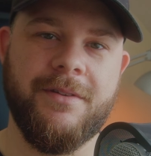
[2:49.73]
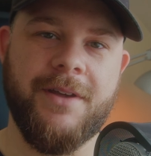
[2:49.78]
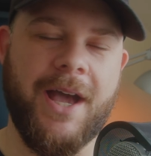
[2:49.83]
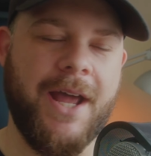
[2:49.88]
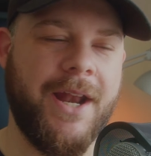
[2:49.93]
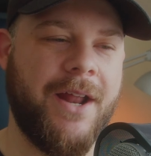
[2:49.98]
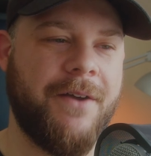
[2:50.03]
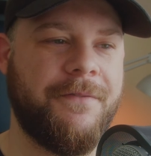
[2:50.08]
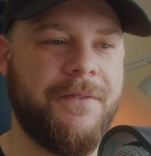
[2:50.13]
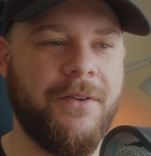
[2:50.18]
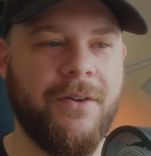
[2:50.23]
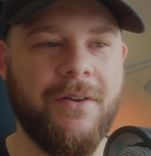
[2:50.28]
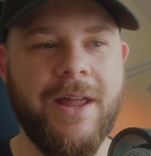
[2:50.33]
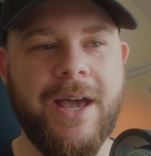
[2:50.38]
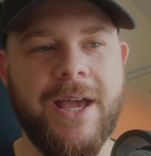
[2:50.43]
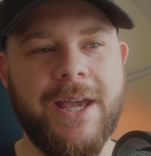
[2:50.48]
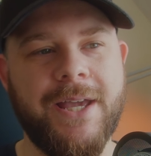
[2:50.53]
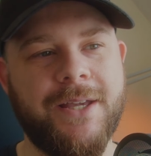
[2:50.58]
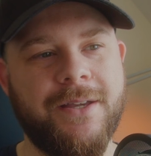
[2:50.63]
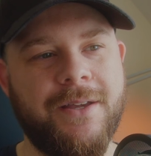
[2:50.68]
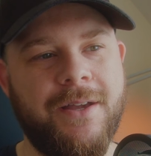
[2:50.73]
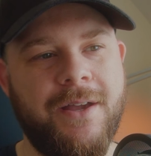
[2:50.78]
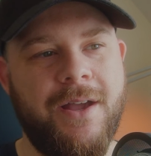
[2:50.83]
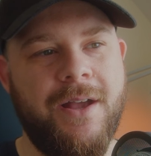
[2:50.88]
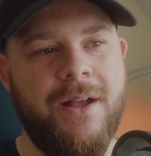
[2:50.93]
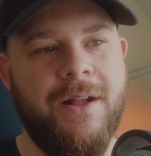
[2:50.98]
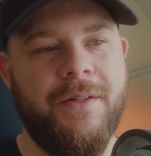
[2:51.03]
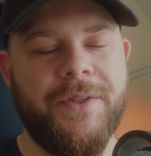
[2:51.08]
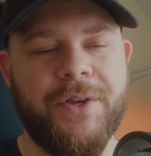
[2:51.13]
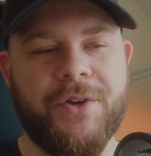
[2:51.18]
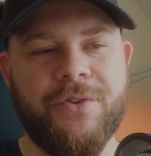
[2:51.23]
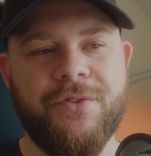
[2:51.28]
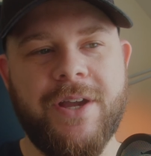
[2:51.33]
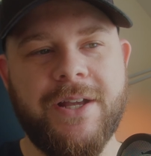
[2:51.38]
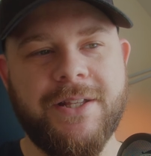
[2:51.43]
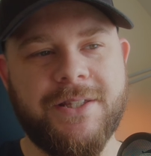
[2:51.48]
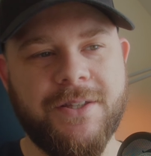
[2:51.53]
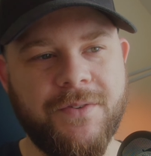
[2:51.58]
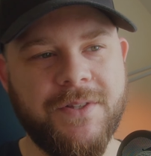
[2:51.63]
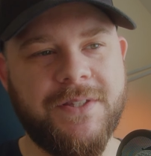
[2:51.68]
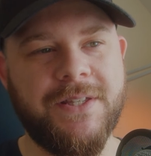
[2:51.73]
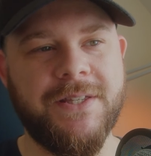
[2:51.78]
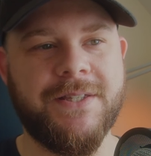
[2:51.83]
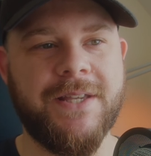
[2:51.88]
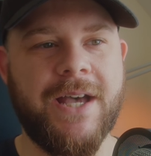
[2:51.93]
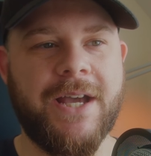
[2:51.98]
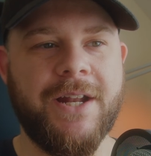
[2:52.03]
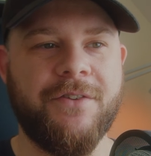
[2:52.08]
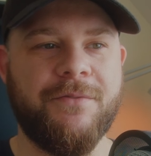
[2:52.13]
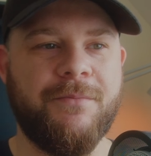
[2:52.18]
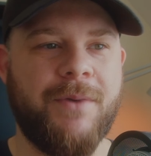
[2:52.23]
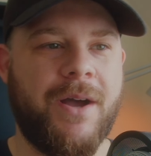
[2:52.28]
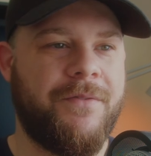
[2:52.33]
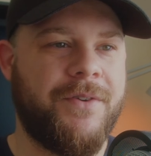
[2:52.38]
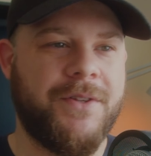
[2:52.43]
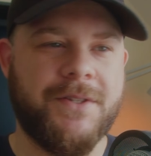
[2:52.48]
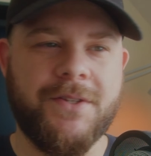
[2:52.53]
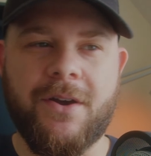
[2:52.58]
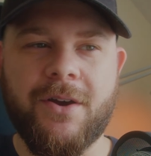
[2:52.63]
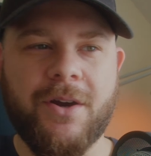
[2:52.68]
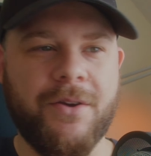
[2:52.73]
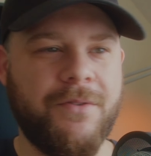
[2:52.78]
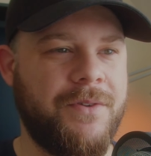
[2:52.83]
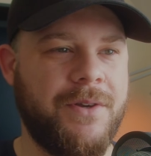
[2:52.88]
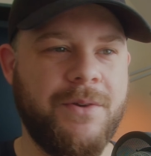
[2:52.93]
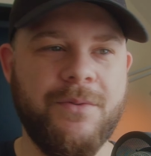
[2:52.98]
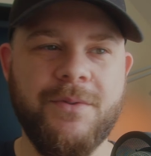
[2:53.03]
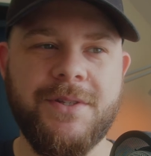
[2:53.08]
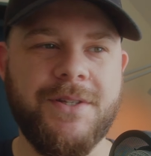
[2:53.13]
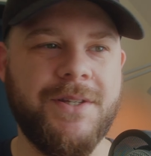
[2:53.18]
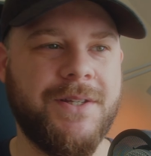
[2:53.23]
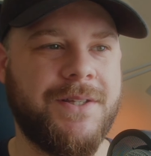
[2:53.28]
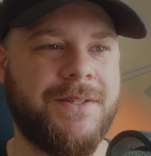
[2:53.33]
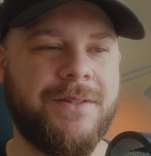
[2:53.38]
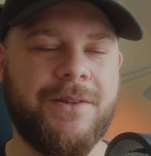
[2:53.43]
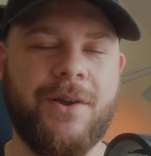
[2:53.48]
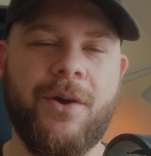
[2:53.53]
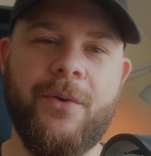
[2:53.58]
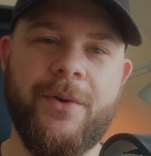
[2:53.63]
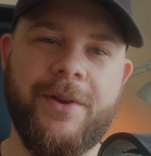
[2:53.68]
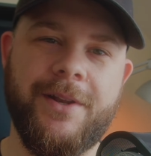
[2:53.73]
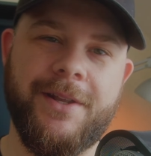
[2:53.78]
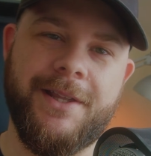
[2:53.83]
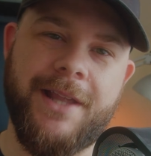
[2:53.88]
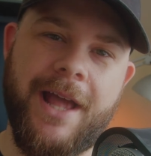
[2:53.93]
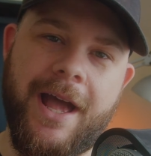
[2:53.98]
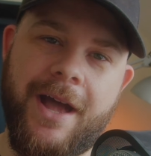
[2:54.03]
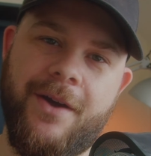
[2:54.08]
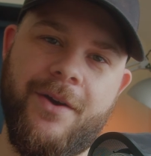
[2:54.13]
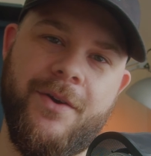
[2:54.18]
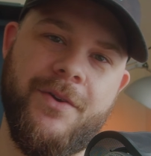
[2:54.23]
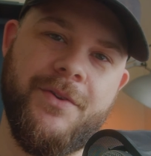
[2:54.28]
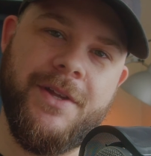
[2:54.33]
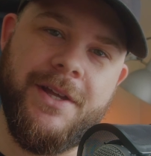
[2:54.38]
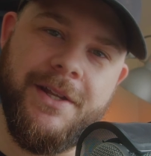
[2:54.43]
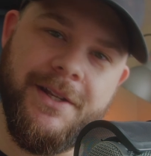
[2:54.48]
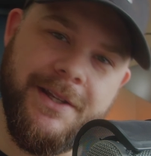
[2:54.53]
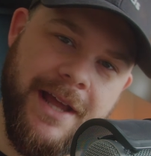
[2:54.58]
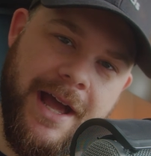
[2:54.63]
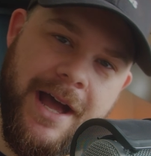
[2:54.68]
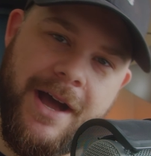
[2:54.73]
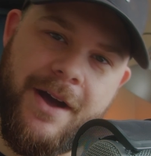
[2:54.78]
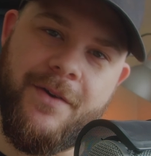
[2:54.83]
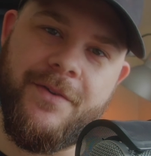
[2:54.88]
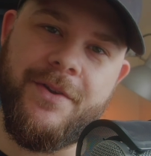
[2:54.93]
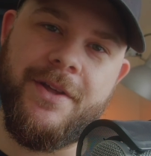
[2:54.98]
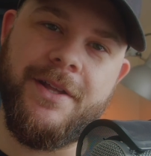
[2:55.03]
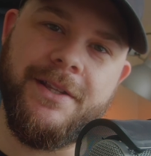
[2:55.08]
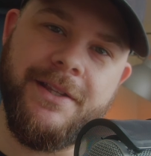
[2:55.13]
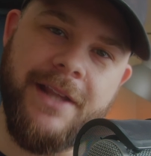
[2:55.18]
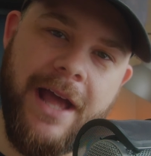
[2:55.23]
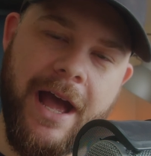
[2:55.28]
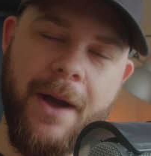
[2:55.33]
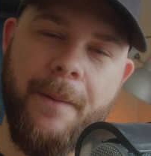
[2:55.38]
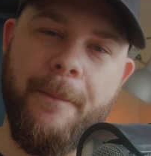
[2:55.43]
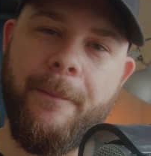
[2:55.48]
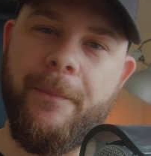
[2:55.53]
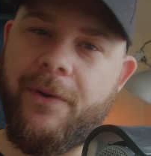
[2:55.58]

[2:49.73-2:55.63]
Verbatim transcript: And I feel like the creativity side of my photography was just going down and down and down,